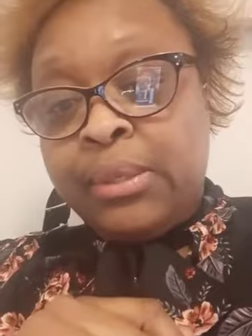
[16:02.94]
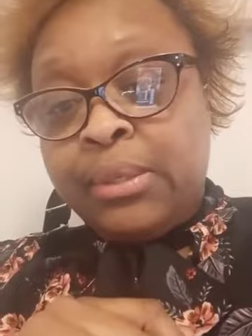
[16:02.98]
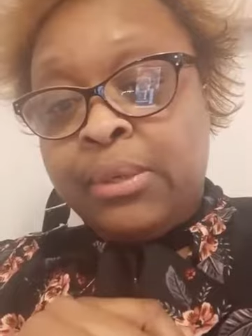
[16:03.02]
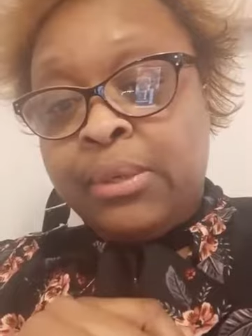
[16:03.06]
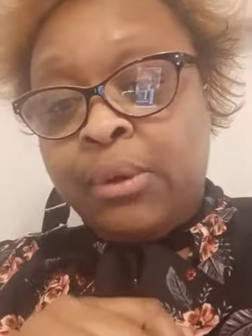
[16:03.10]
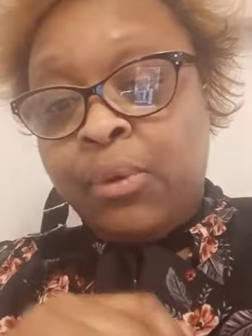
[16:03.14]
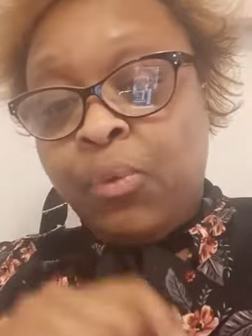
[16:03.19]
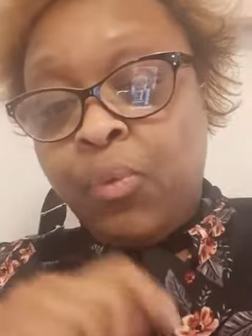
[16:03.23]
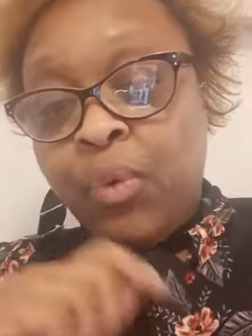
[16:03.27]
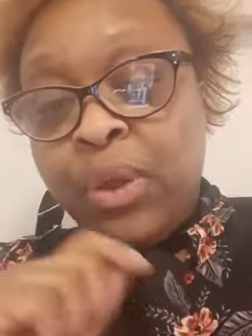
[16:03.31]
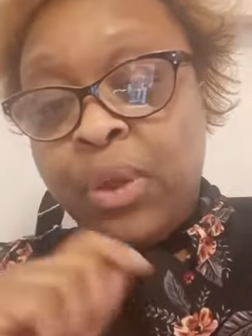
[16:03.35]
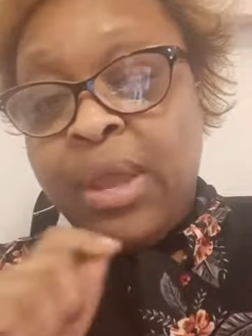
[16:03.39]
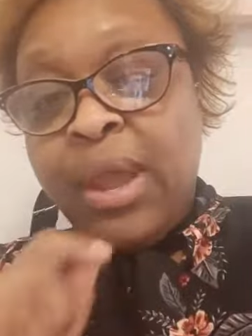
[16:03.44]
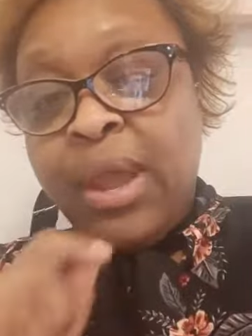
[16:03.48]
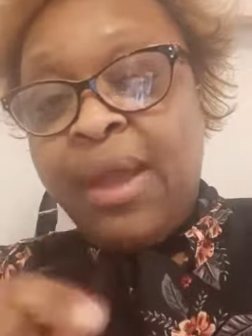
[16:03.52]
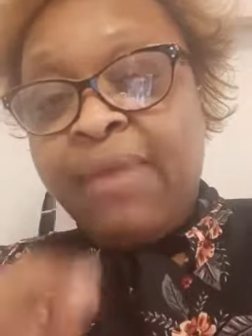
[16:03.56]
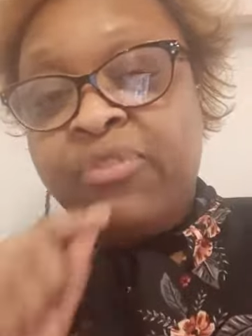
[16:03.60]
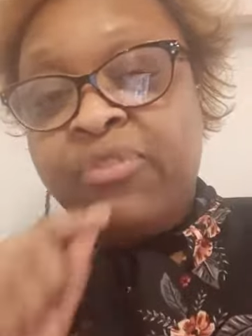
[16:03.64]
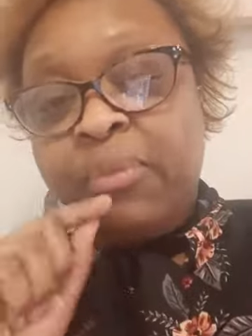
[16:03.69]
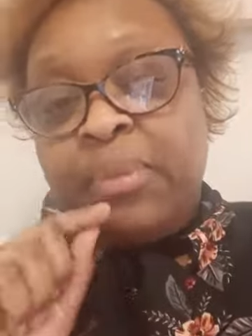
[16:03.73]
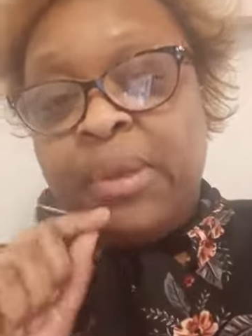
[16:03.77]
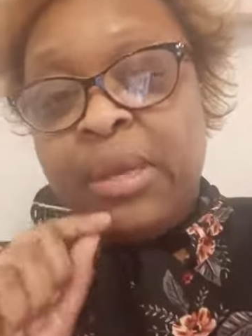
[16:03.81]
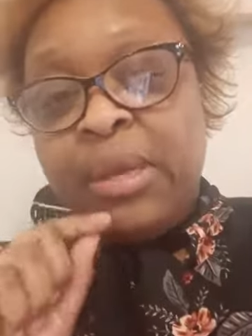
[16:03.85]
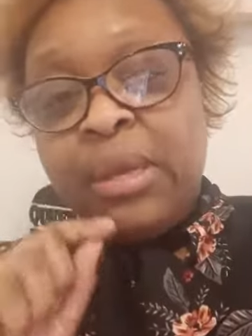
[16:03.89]
we have to
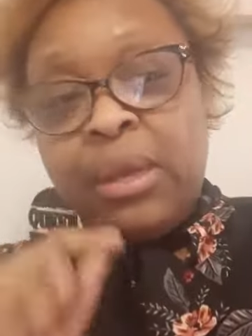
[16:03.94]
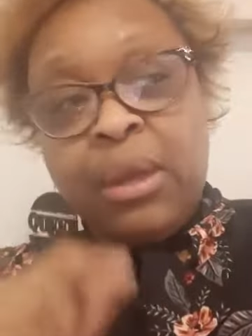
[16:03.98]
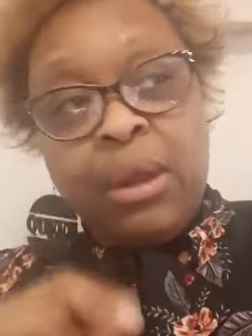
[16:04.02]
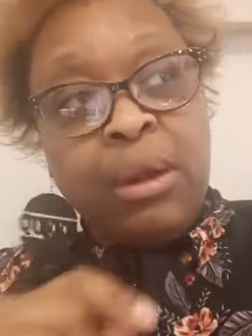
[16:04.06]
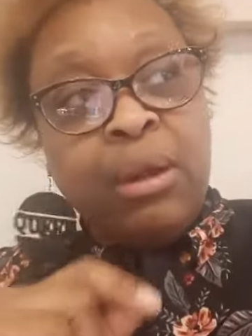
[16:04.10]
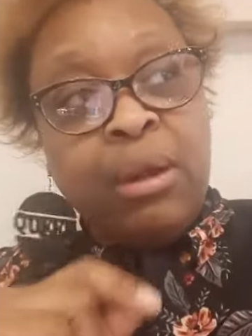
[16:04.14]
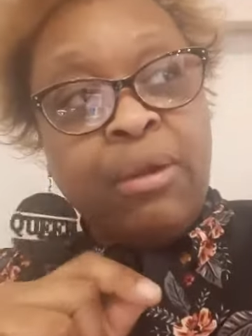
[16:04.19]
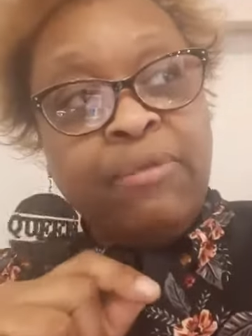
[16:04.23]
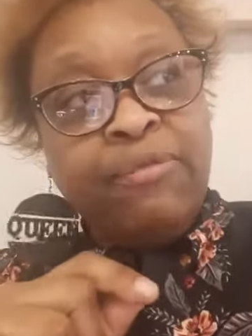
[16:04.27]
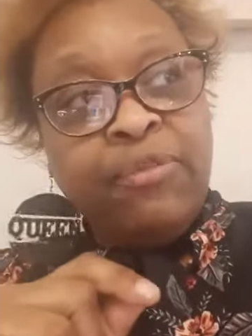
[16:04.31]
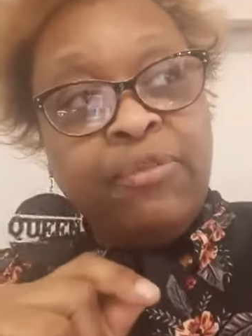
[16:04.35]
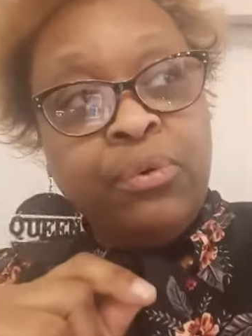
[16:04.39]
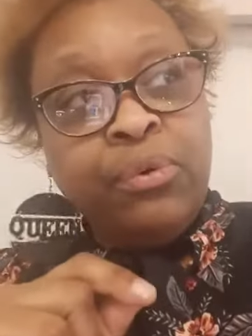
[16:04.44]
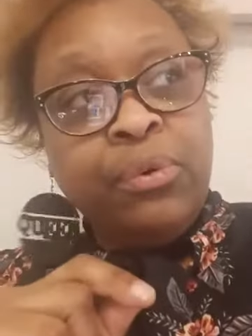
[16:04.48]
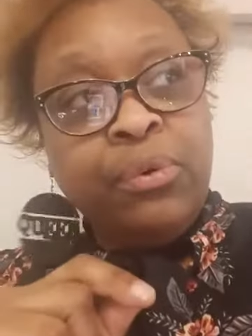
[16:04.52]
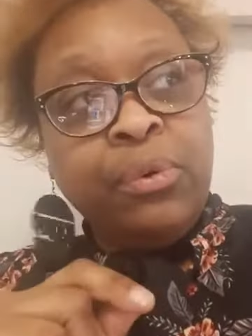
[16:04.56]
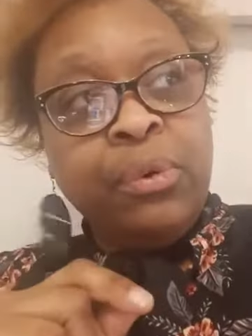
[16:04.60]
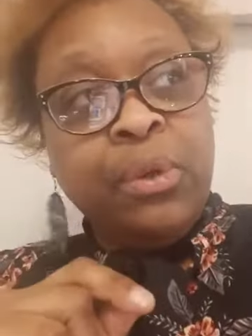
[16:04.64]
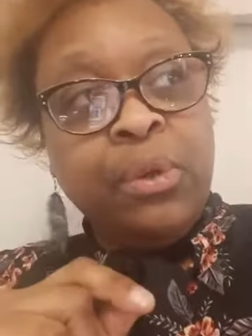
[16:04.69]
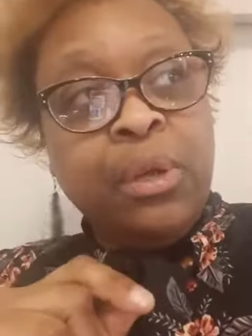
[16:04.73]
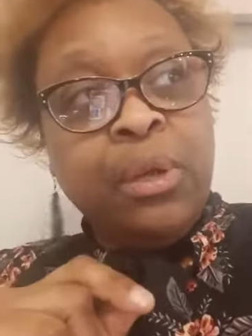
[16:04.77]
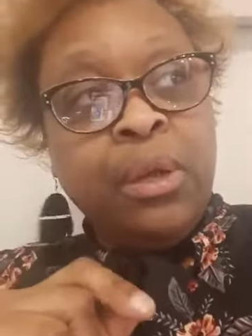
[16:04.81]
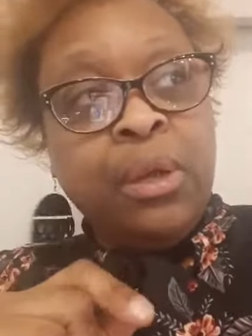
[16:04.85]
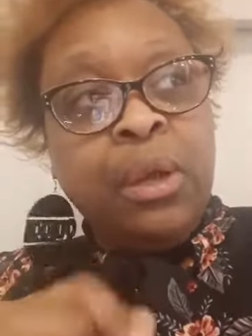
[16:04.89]
be careful
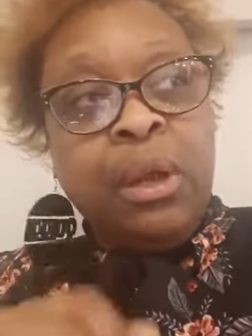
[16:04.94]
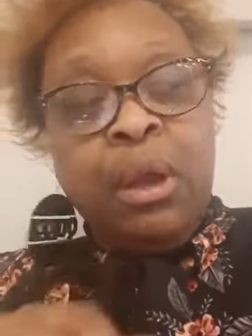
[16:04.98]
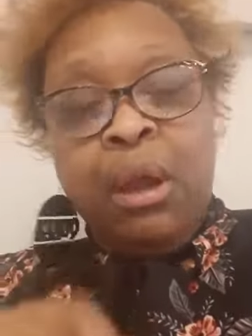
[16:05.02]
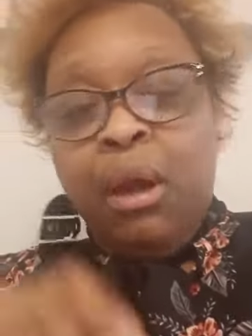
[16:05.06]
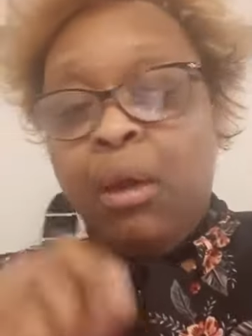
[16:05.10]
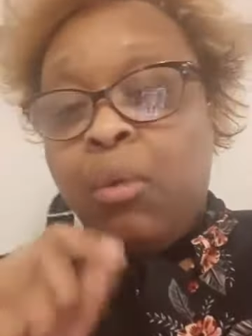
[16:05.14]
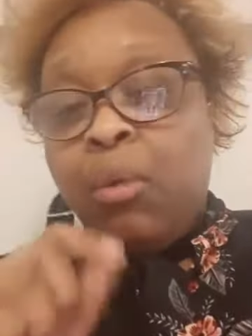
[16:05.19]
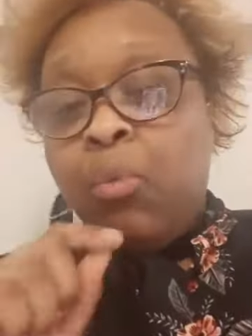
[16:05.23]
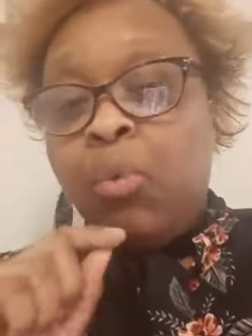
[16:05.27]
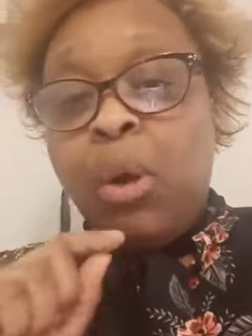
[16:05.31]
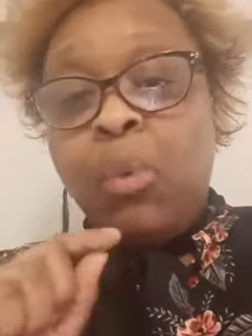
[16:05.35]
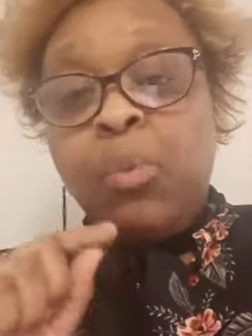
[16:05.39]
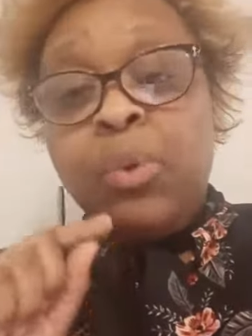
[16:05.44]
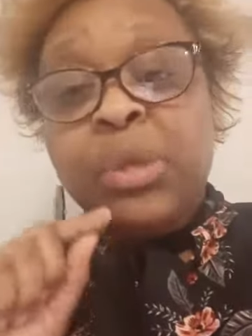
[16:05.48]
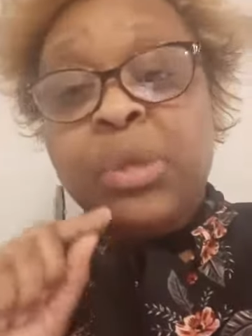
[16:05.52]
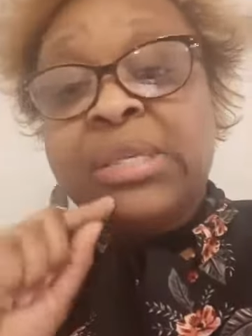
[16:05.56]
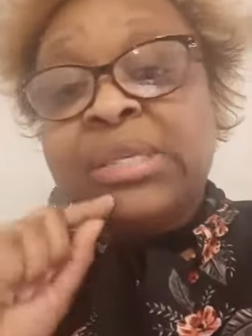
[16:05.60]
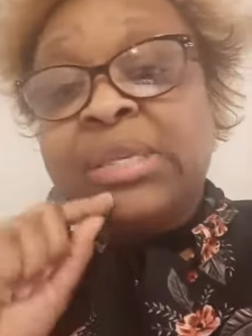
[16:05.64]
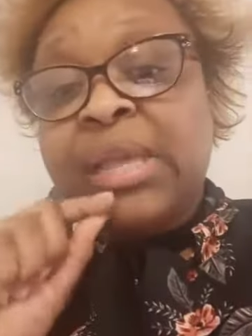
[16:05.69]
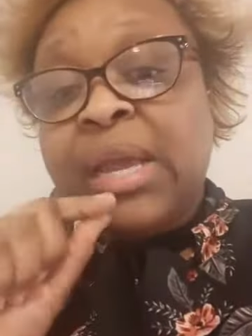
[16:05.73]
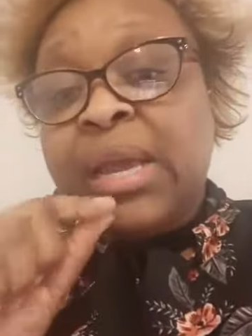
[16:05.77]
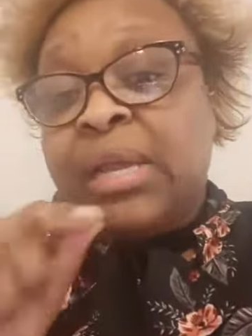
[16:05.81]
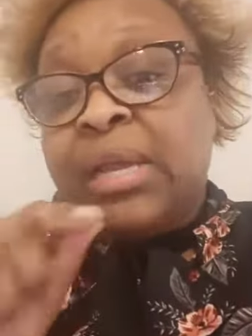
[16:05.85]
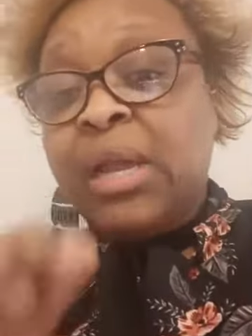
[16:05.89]
of what we
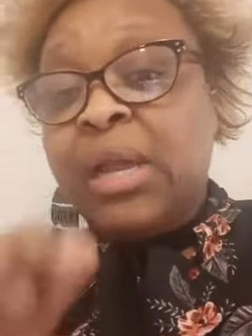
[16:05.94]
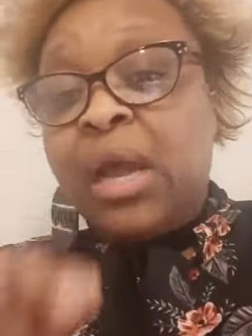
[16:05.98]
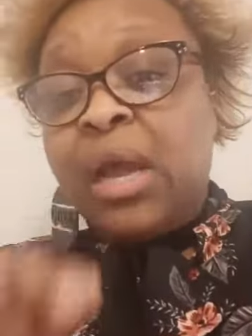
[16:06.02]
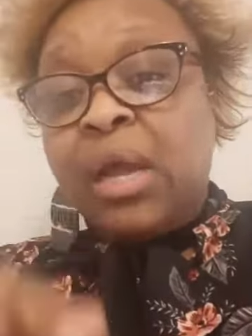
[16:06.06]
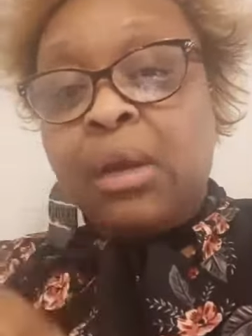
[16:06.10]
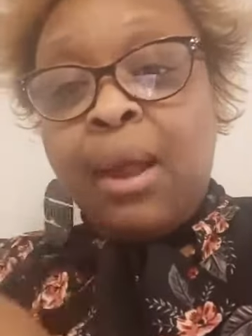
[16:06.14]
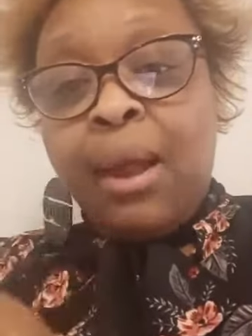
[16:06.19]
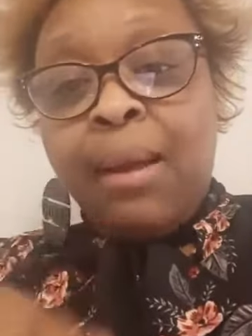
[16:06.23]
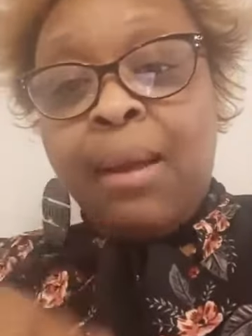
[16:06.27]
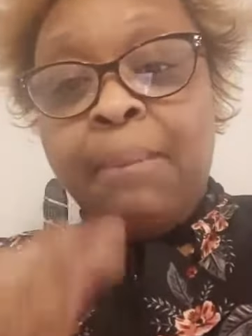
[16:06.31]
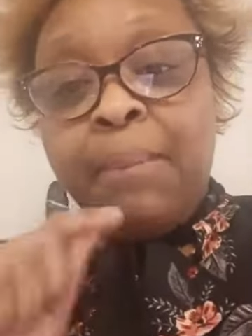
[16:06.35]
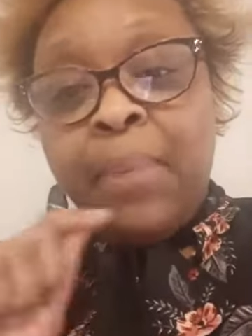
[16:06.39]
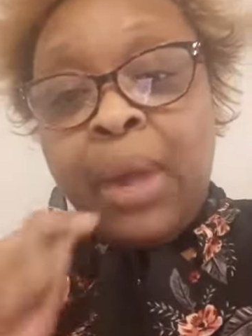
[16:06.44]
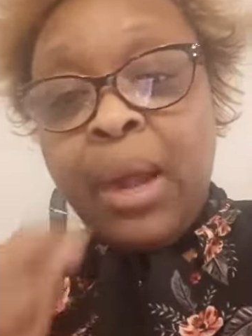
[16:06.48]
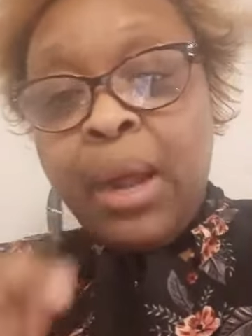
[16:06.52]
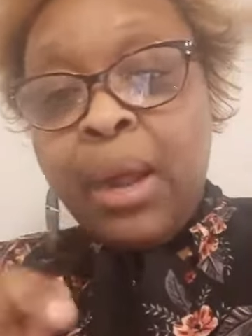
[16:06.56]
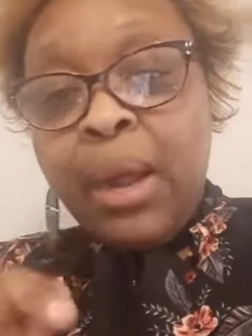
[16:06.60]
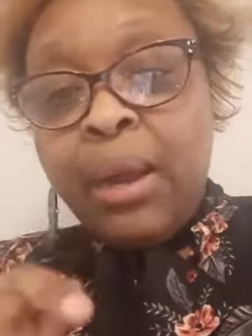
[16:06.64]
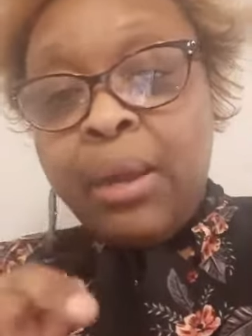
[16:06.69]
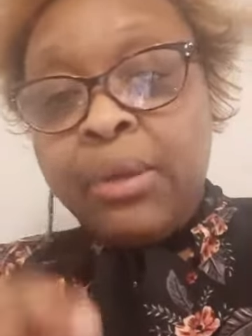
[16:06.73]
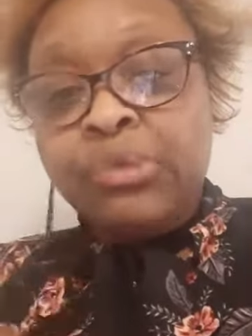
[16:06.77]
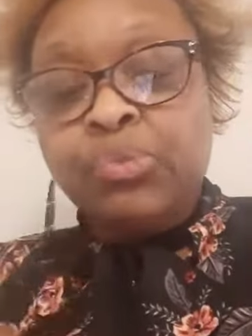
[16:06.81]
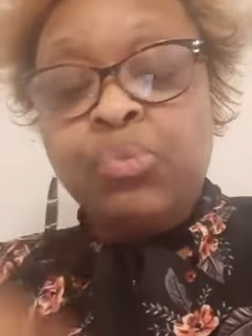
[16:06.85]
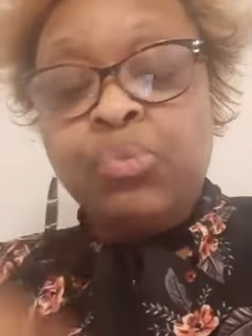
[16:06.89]
saying out of our mouths.